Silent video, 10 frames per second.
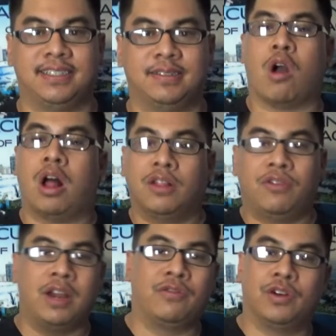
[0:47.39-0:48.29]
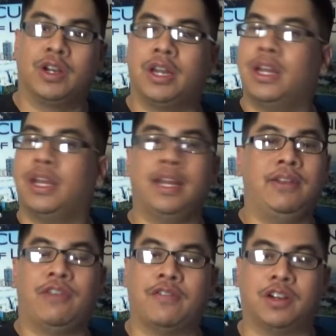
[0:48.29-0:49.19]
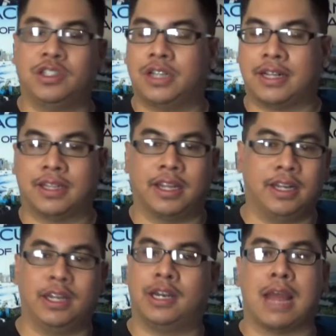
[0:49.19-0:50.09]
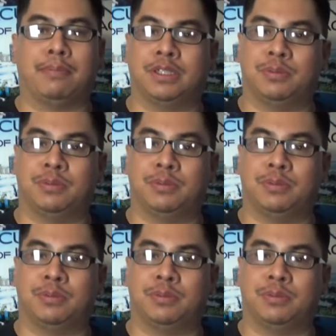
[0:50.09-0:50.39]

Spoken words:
Qualifying for the Indy 500 at the Indianapolis